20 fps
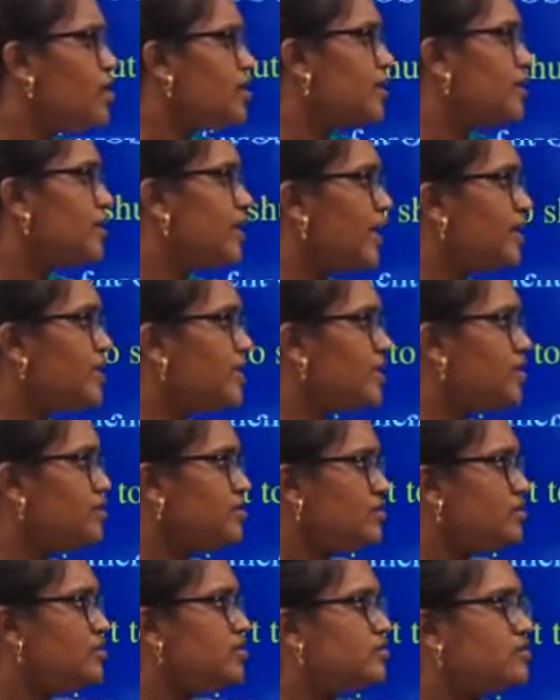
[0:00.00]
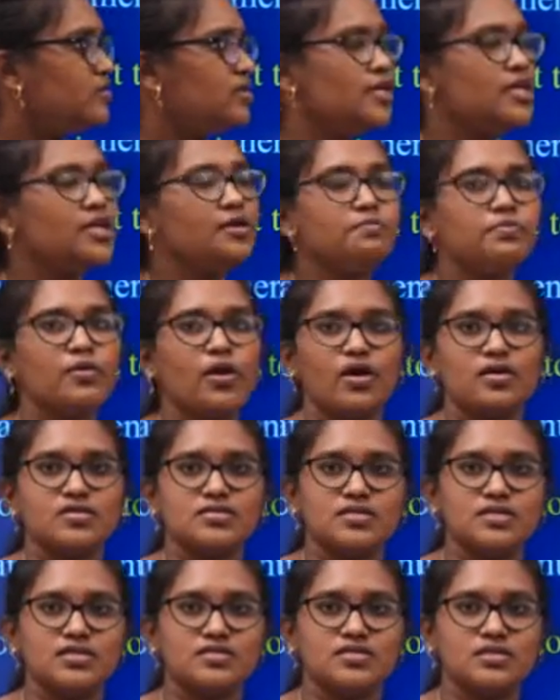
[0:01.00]
running
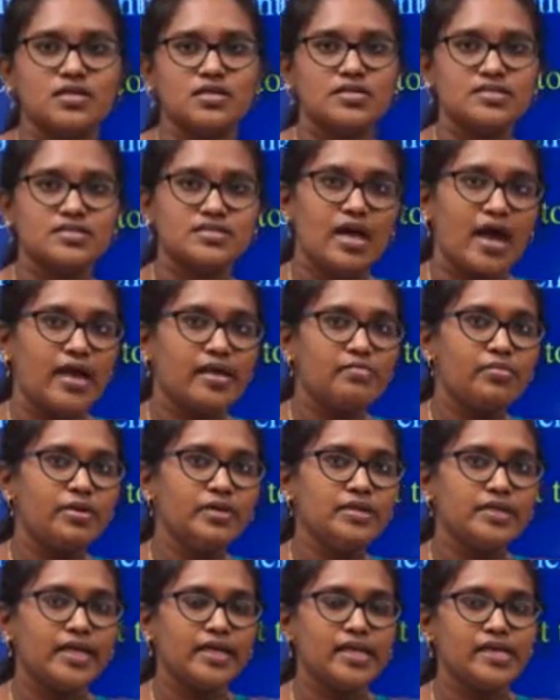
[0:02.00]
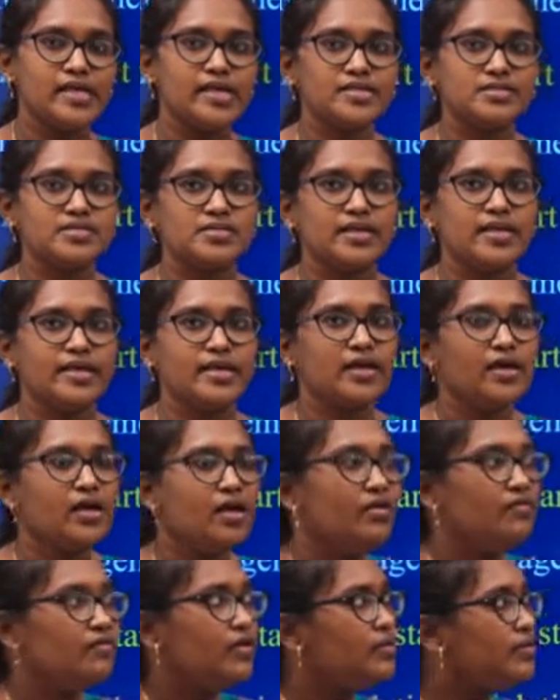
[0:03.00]
process simultaneously
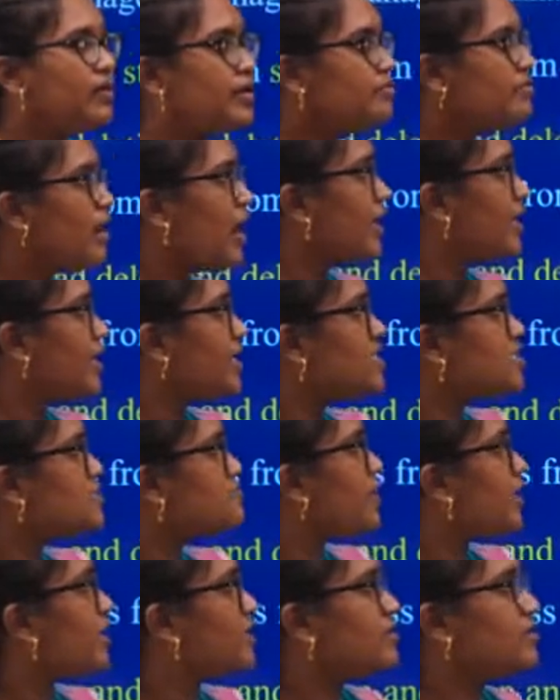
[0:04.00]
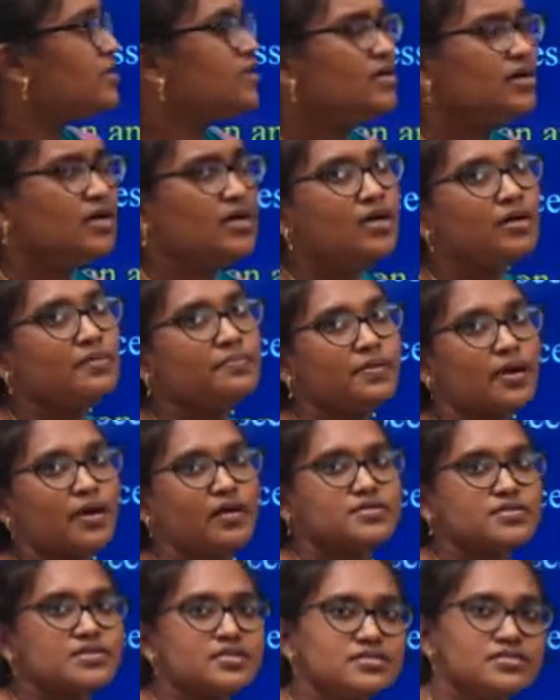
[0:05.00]
will be managed by the
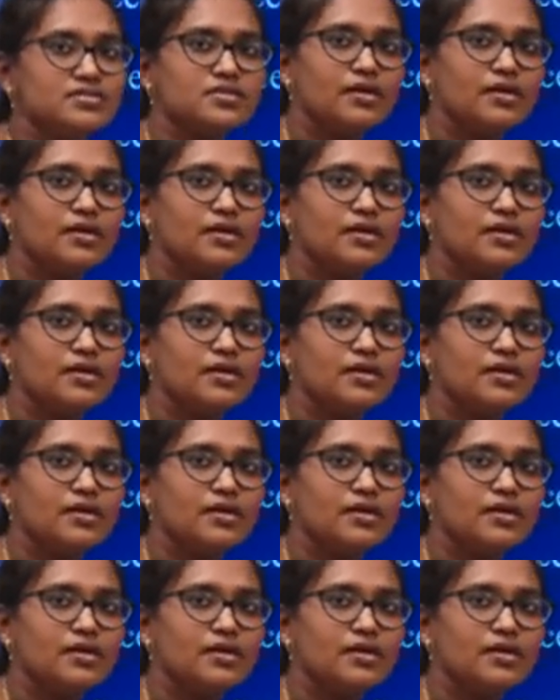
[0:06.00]
process